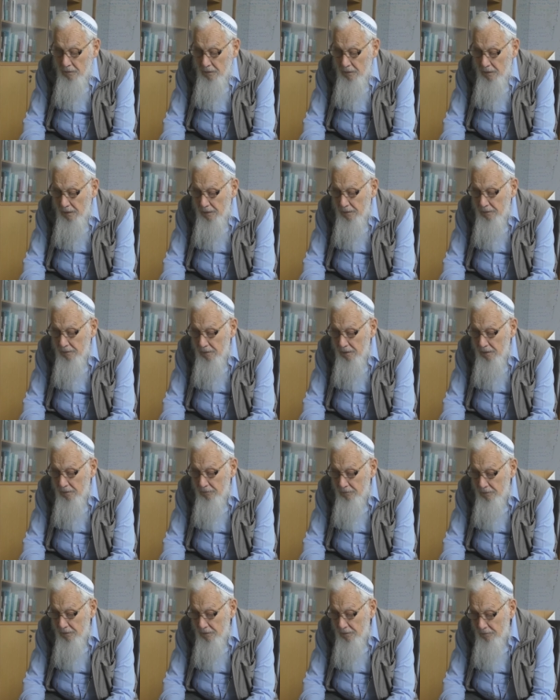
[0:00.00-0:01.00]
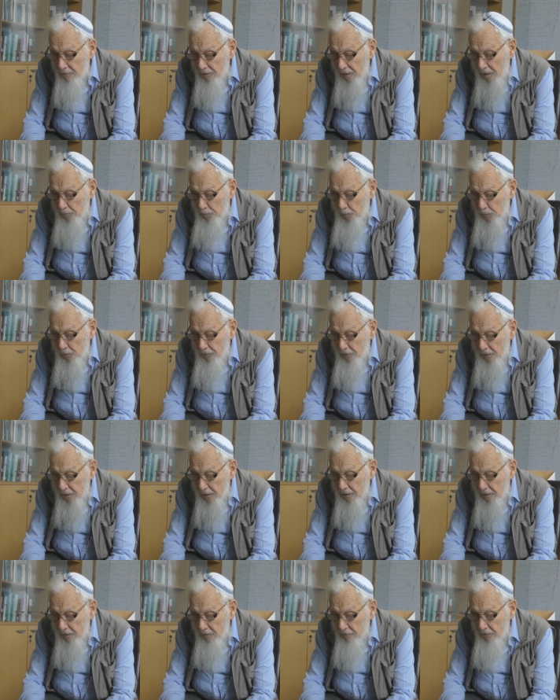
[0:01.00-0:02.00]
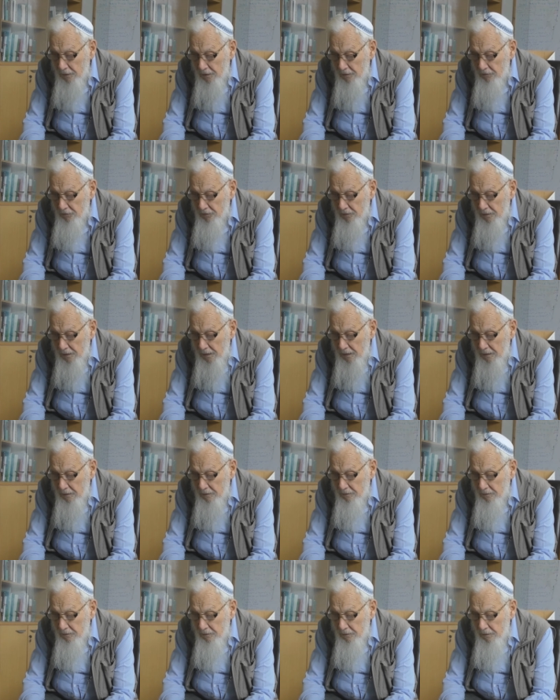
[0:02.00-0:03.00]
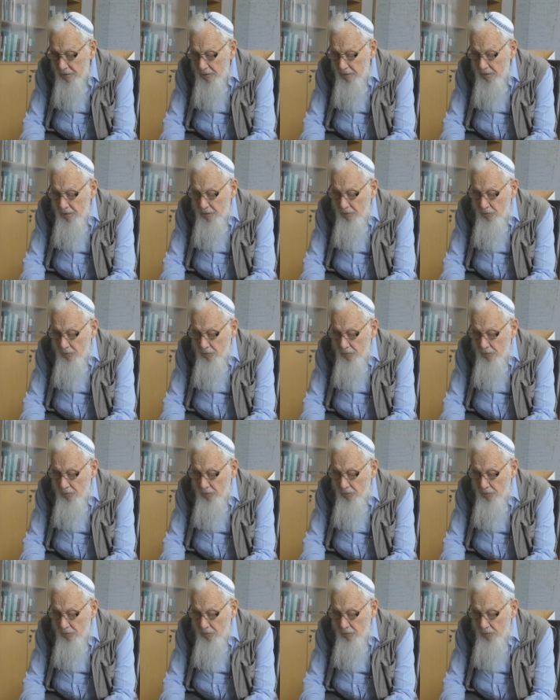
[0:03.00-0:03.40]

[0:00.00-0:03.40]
And as an example of that irrationality,